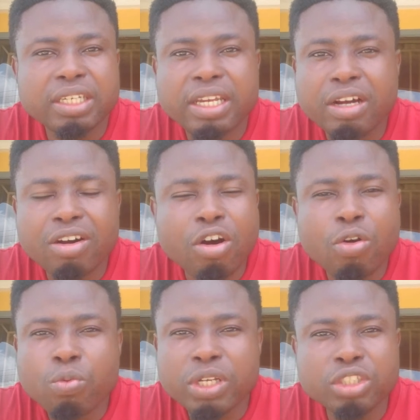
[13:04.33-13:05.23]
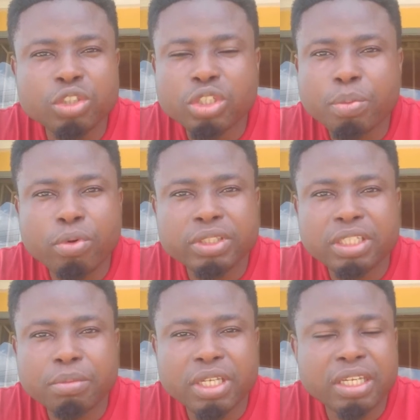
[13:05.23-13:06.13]
and always you
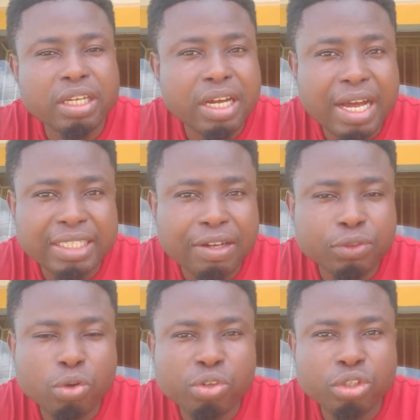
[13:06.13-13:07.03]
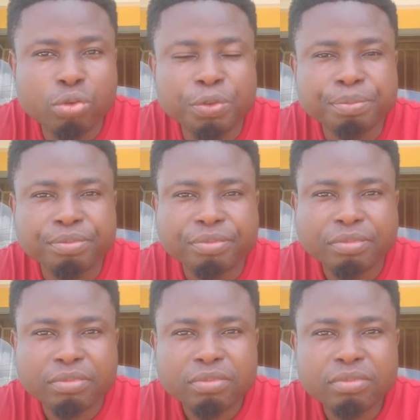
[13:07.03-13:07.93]
supporting me. As I've told you,
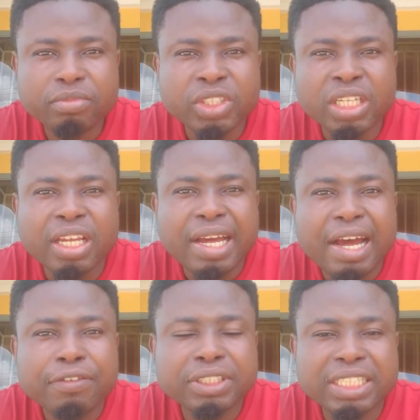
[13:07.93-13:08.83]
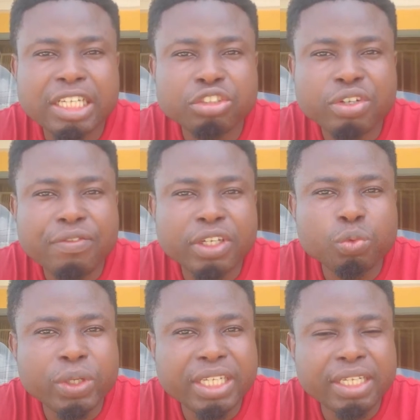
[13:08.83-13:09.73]
I've started
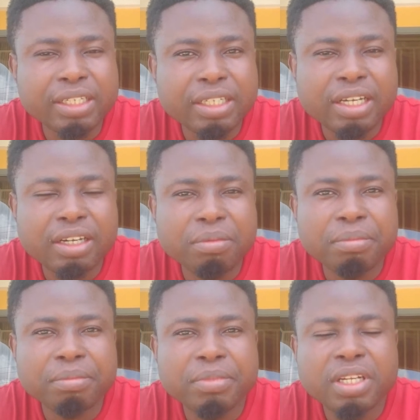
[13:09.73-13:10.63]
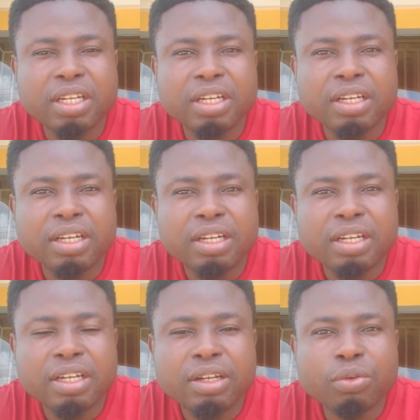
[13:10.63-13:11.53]
traveling within um
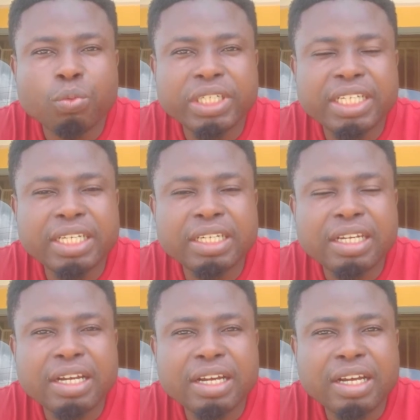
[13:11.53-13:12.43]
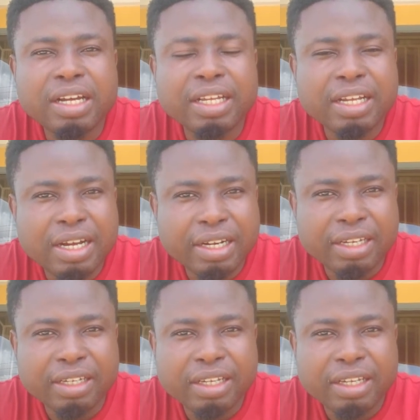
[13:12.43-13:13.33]
within
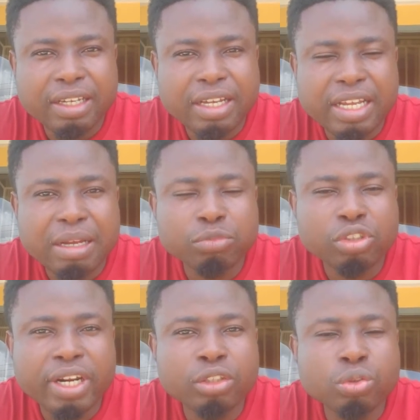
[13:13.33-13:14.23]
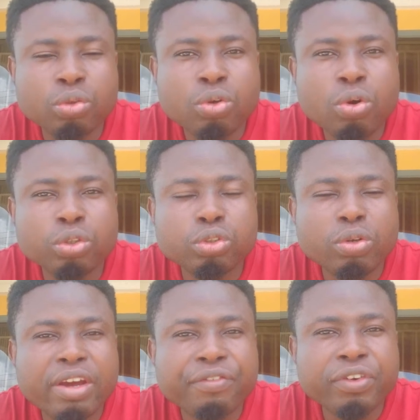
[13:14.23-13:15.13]
Ghana, and I'm trying to go
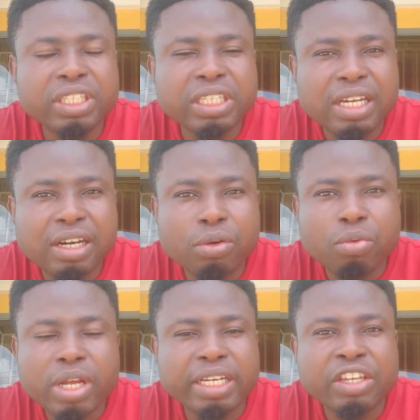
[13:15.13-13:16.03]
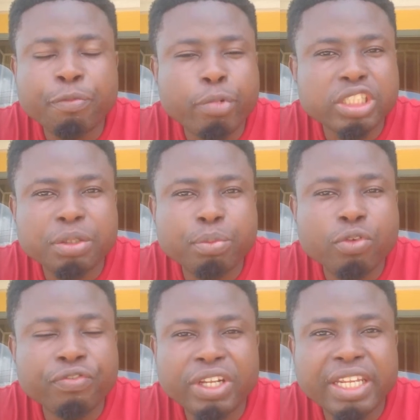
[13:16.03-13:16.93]
to every town, and if
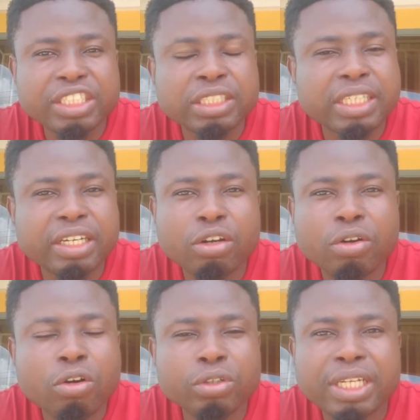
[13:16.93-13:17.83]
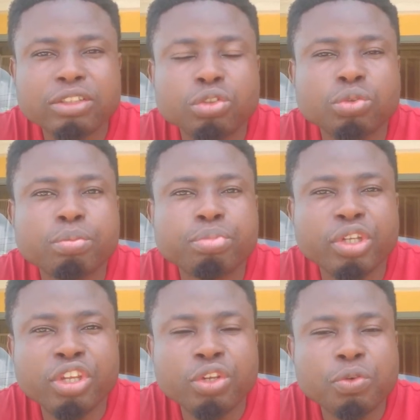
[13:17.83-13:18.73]
possible villages and all that, to
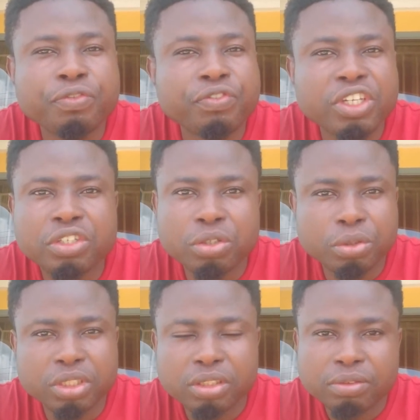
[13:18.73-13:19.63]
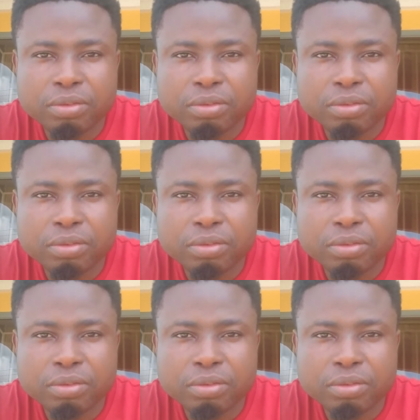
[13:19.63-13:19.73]
bring you videos